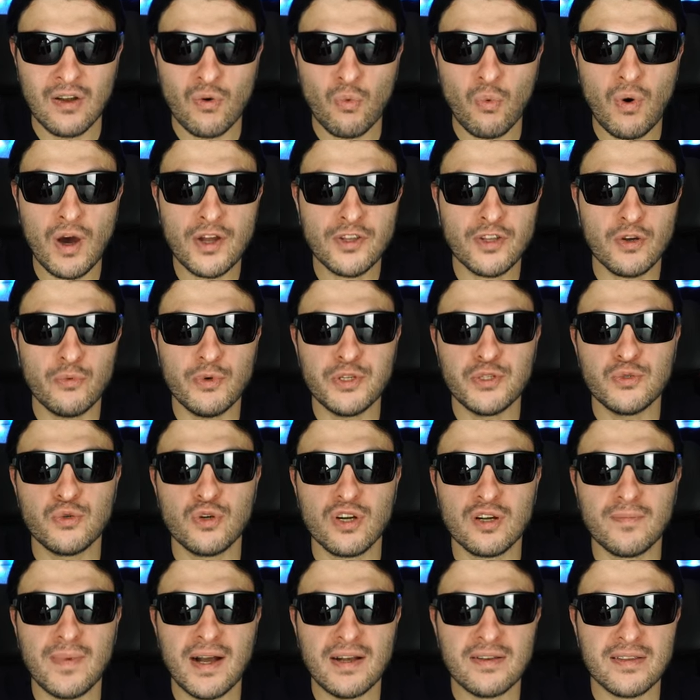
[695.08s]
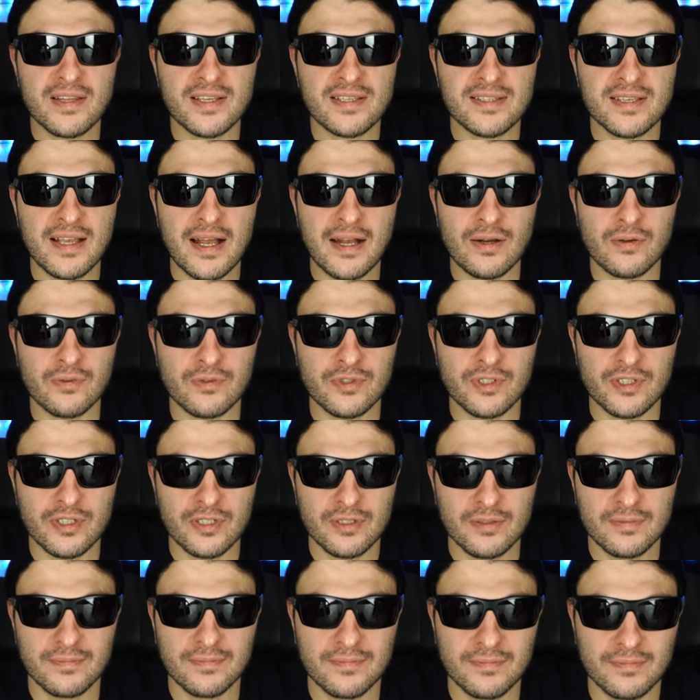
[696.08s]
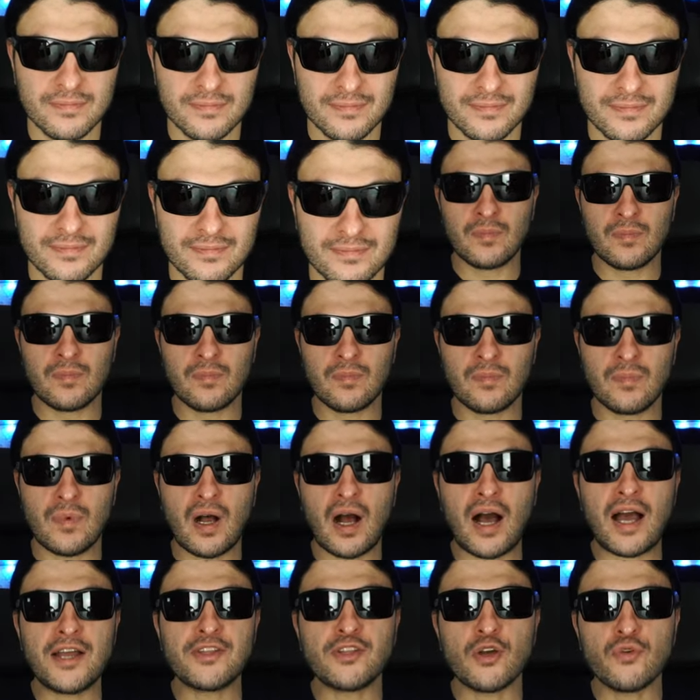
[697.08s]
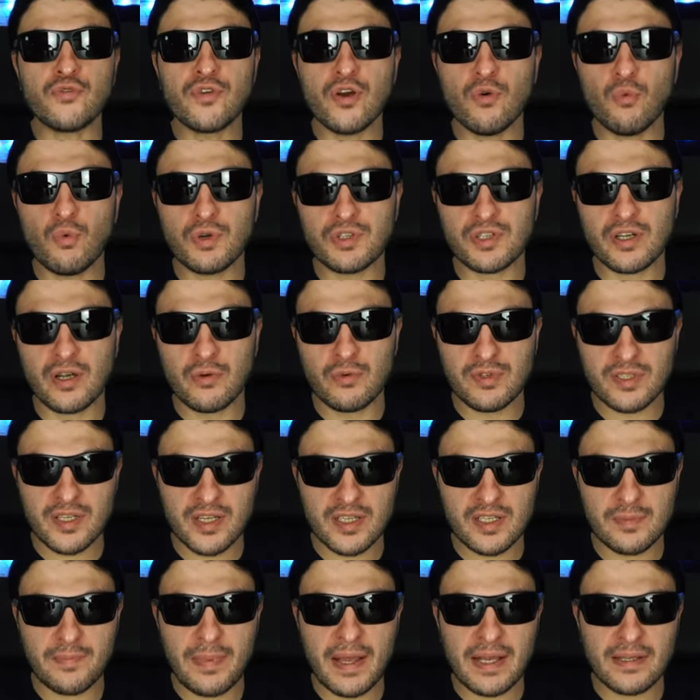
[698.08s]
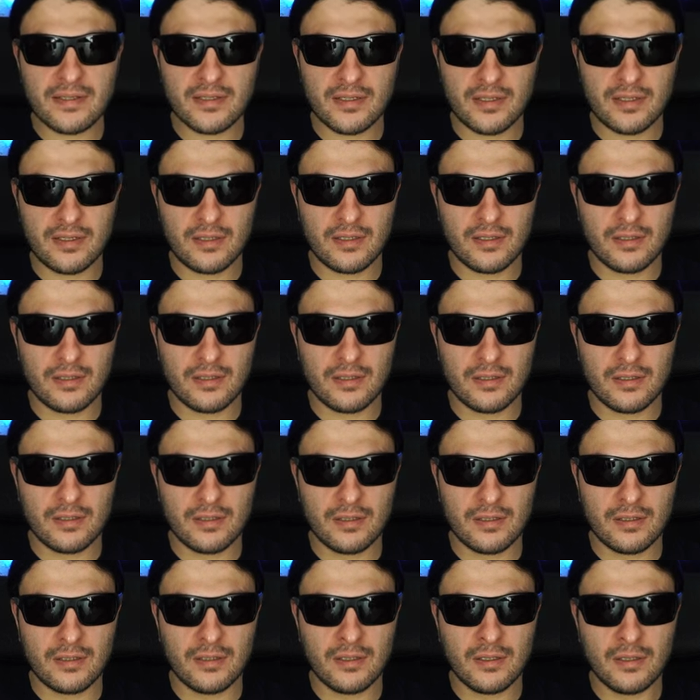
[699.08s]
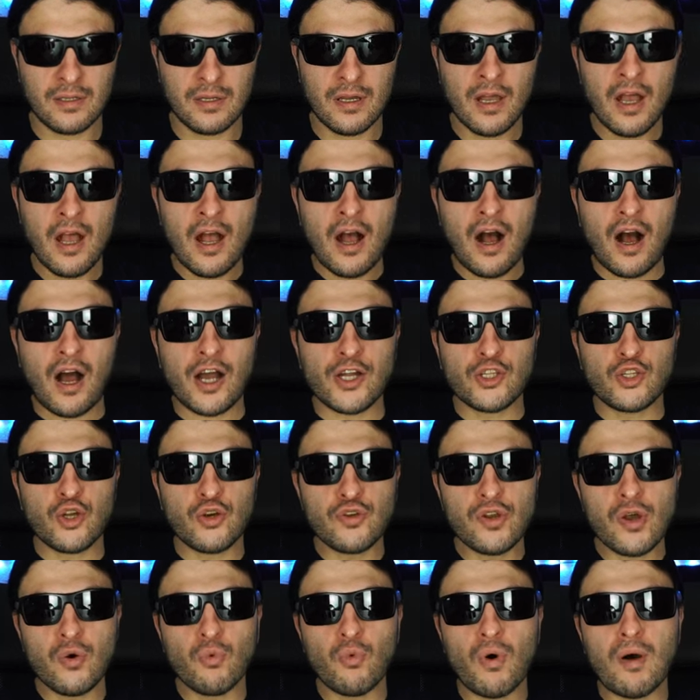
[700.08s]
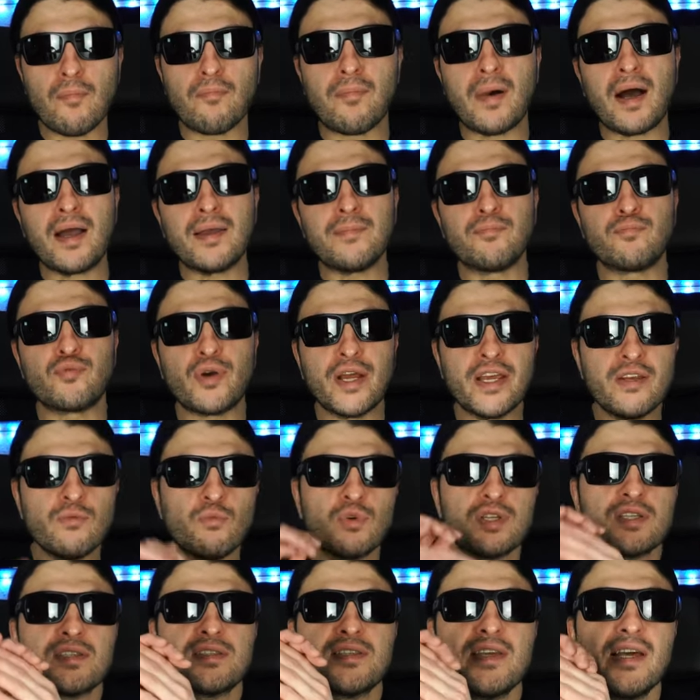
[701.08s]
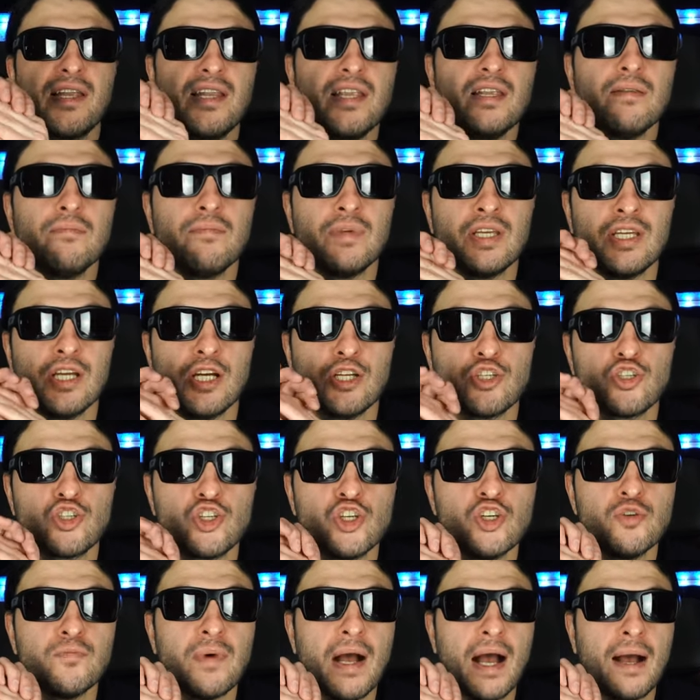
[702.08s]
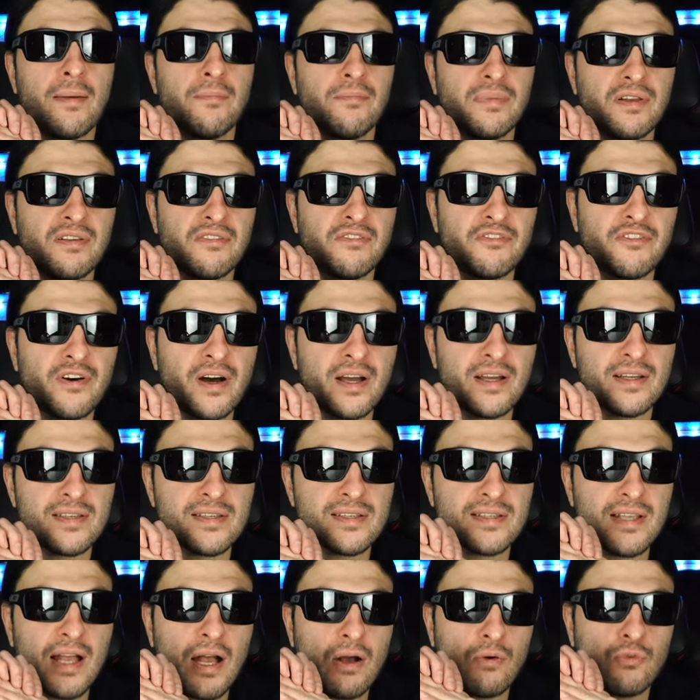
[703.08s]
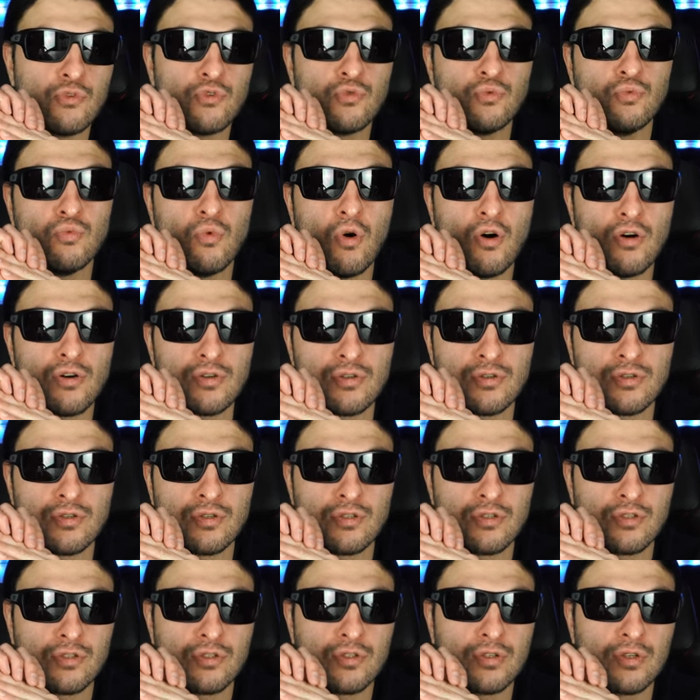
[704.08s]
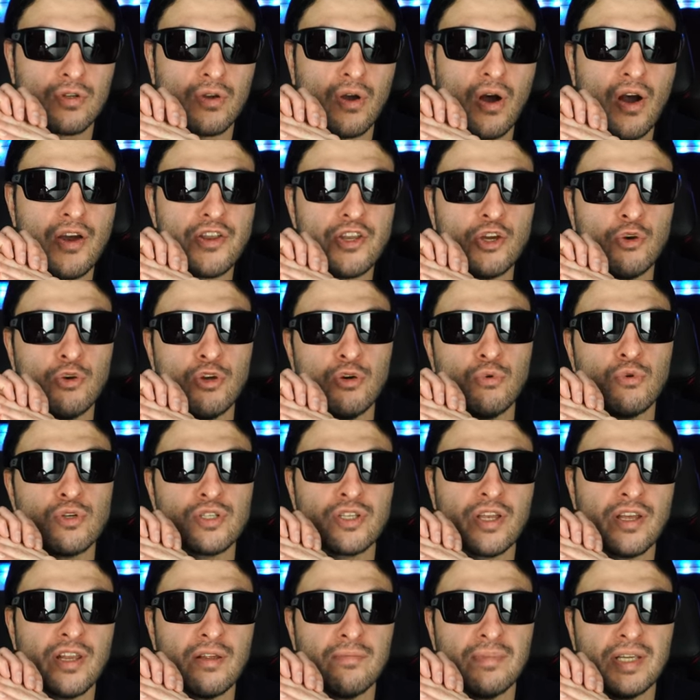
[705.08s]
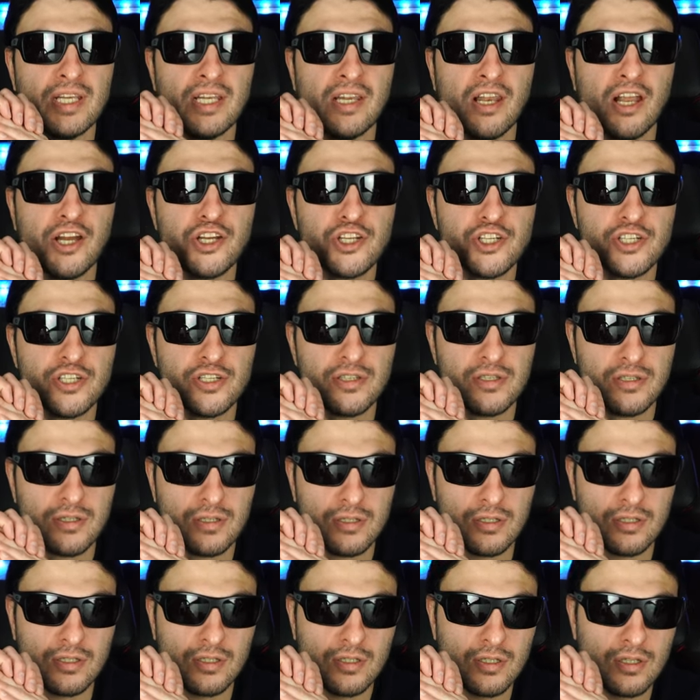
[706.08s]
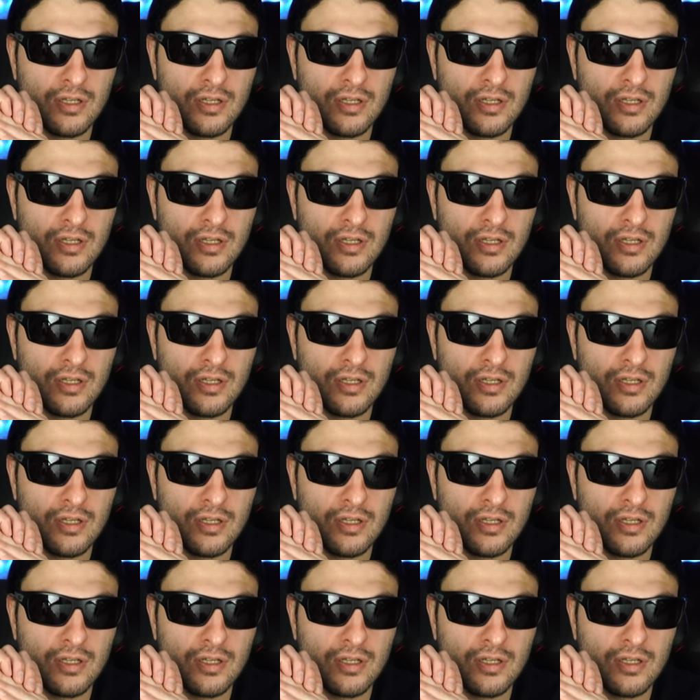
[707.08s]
Why don't we talk about the sound? I don't know what I was expecting. I don't know what my brain was telling me a tube amplifier sound was. I knew it was going to be luscious.